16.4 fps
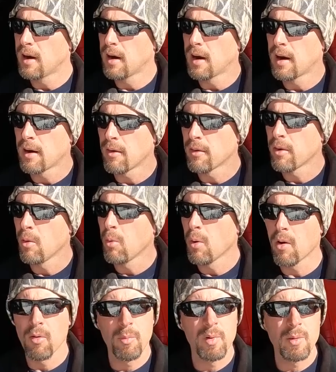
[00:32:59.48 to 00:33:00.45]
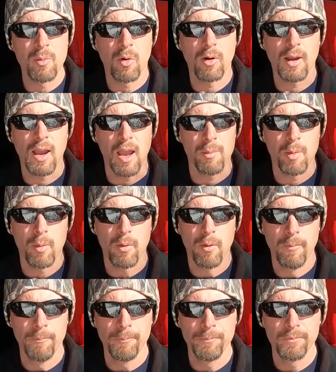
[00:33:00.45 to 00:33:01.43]
I don't know what would be more
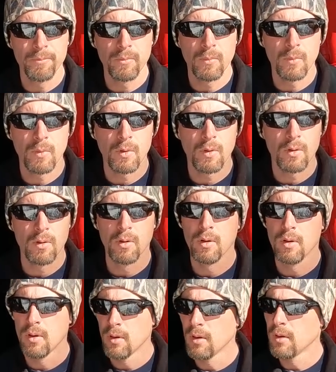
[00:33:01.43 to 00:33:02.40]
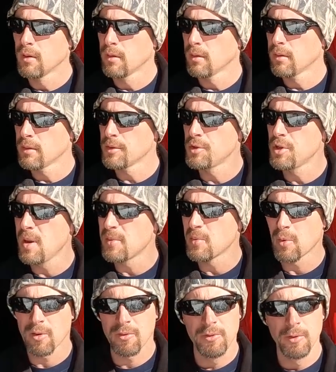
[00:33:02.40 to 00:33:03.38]
capable. The
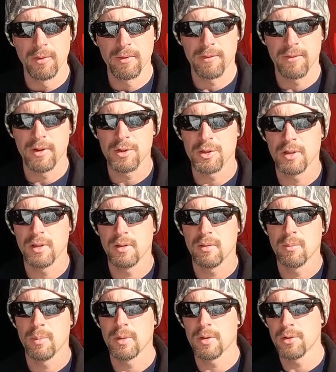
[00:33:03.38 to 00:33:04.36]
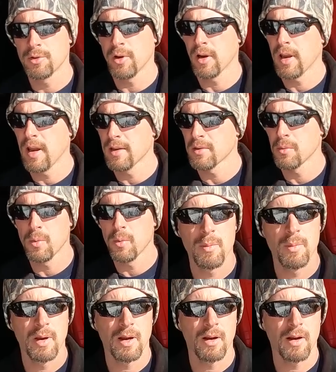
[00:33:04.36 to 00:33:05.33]
Jeep's more fuel efficient, but the truck has a
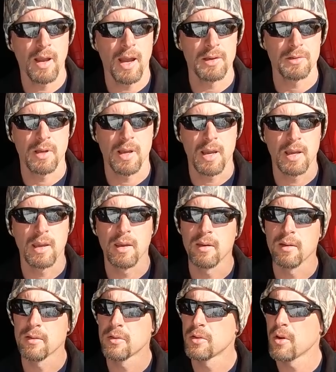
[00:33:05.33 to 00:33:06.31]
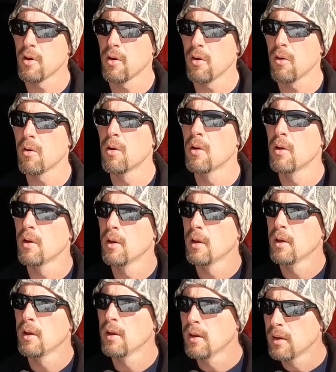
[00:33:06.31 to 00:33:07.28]
bigger gas tank. So,
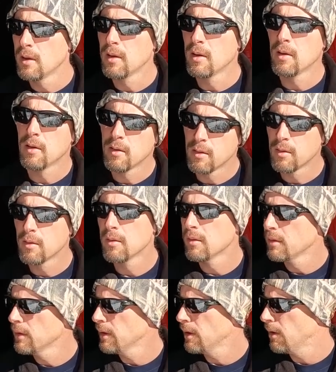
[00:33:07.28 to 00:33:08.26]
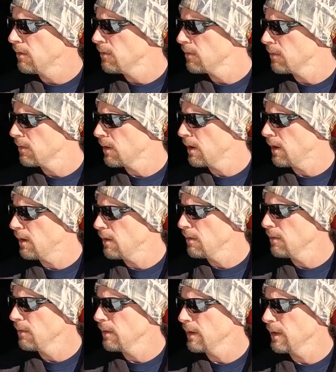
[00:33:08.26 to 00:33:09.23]
anyway,
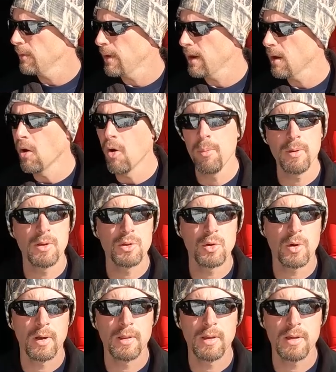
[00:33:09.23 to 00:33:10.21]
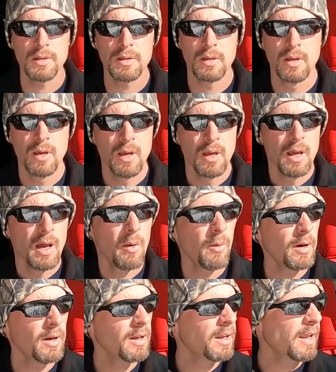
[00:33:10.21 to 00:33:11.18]
I hope you enjoyed this. I
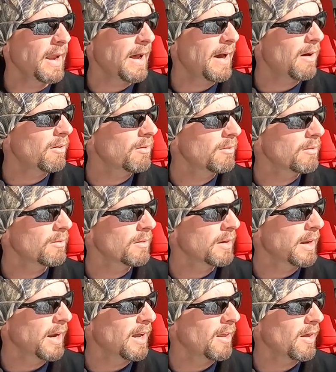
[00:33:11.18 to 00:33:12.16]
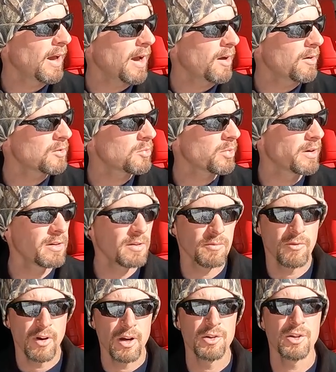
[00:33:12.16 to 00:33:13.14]
wanted to get out of the house, breathe
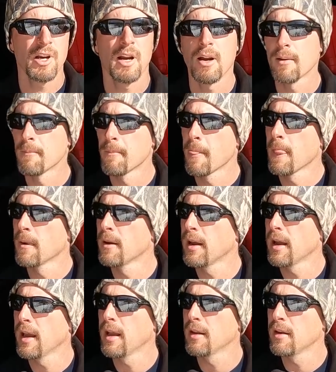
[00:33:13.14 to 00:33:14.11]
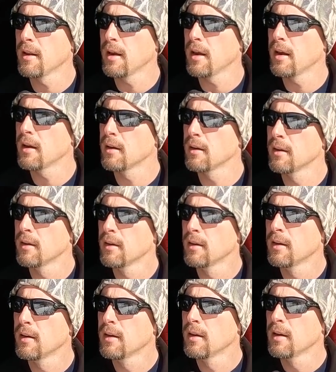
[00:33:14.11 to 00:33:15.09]
some fresh air, and
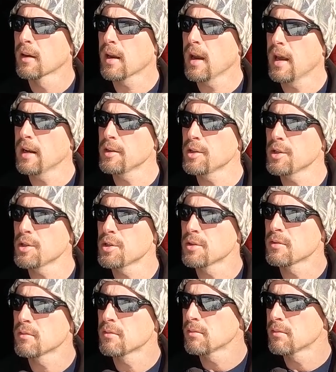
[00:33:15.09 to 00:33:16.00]
kind of just